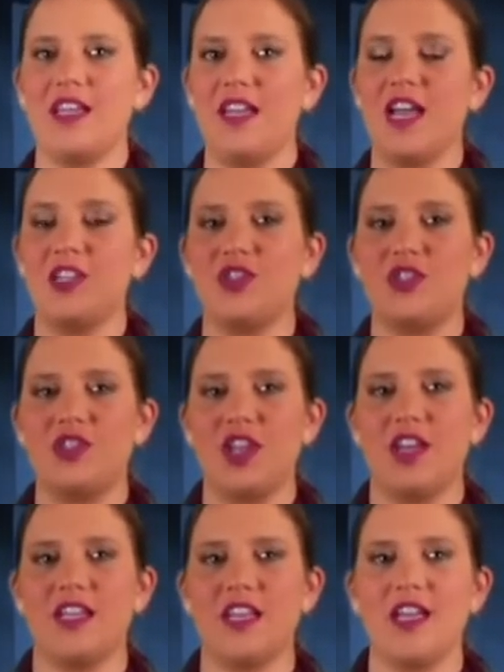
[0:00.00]
and I just
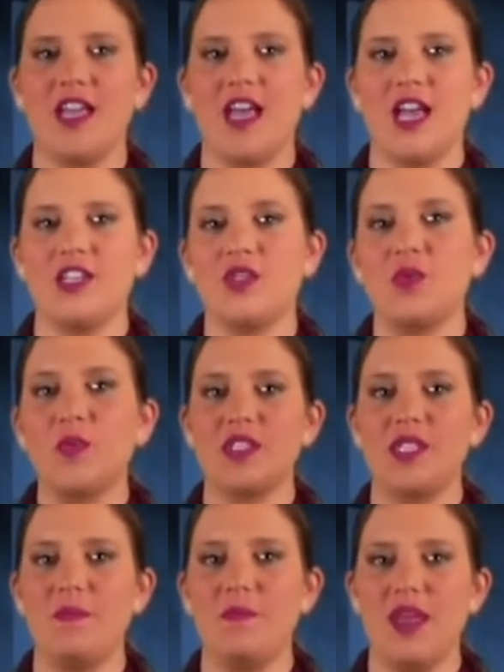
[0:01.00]
thought that I just
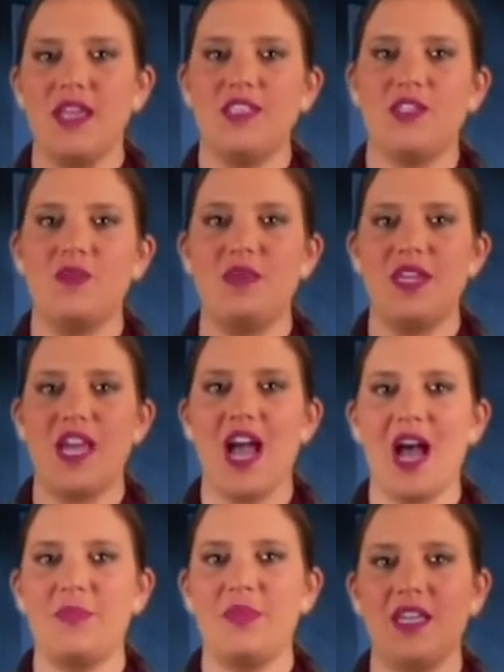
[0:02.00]
wasn't meant to be
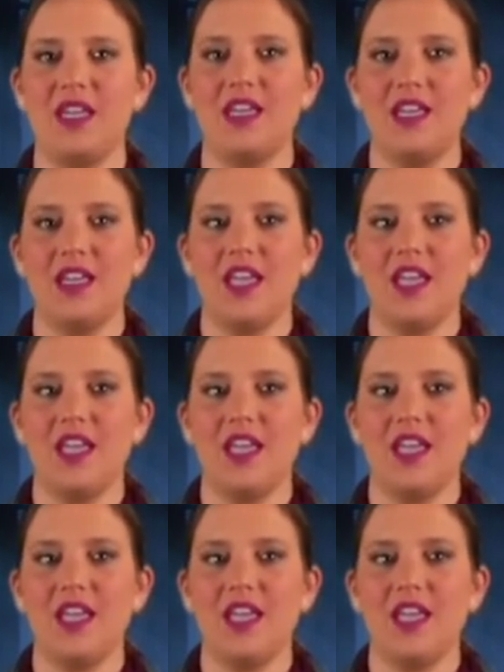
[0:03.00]
happy.